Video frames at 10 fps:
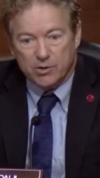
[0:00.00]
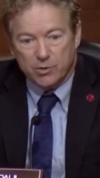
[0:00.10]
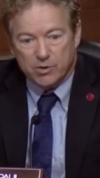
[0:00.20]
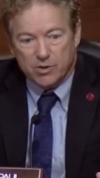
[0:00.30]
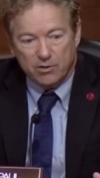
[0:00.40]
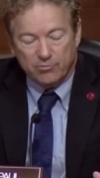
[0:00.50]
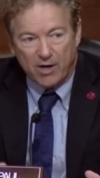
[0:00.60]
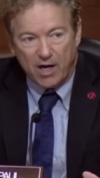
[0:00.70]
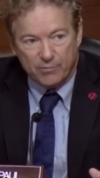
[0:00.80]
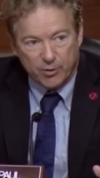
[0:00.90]
So instead of
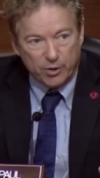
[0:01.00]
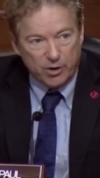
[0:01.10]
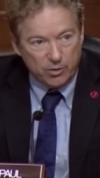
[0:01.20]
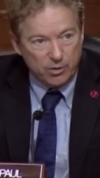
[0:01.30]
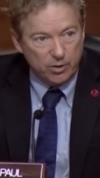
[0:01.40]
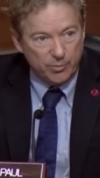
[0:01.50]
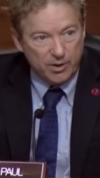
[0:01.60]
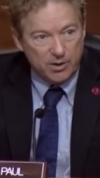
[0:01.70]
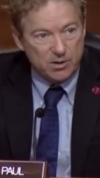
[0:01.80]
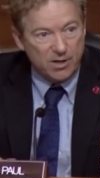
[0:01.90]
5 billion, it'll
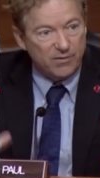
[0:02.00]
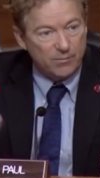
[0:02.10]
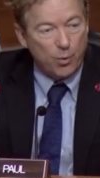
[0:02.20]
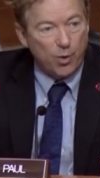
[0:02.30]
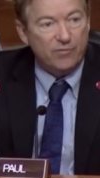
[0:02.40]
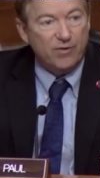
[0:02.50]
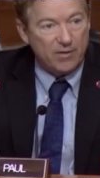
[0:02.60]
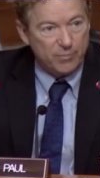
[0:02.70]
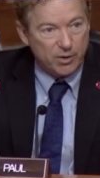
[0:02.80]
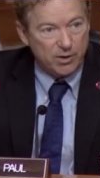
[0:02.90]
be
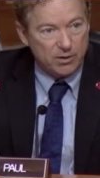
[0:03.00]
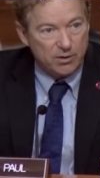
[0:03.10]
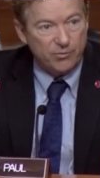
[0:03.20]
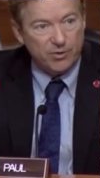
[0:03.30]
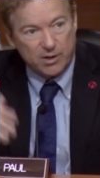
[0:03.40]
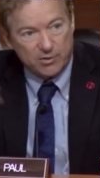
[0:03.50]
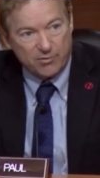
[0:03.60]
7.5 billion over the next